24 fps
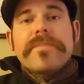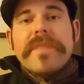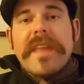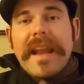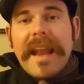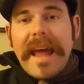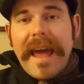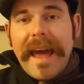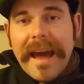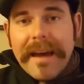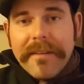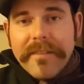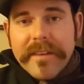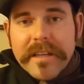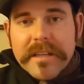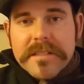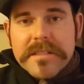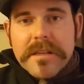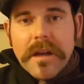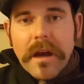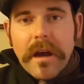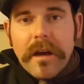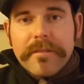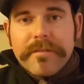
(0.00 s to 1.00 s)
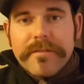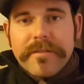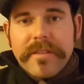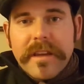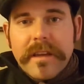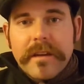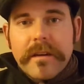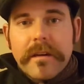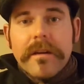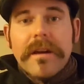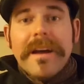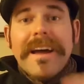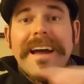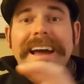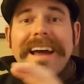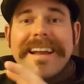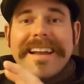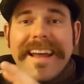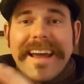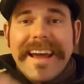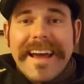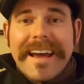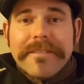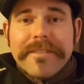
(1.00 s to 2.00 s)
that having a soft feel
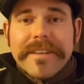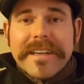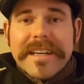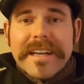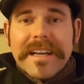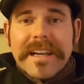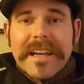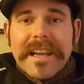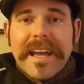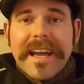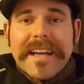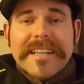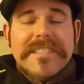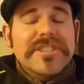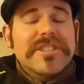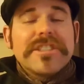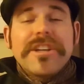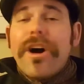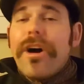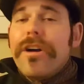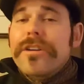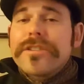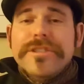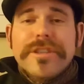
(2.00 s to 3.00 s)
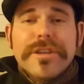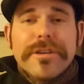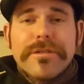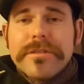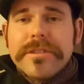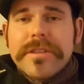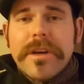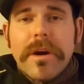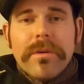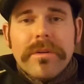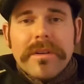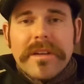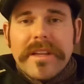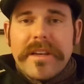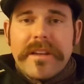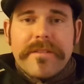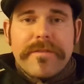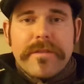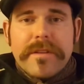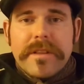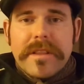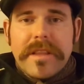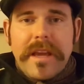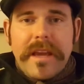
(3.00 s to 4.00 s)
and having collection are two totally
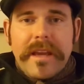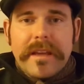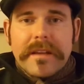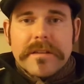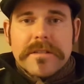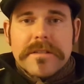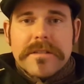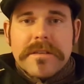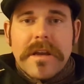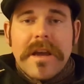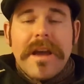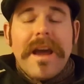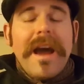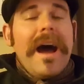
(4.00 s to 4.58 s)
different things.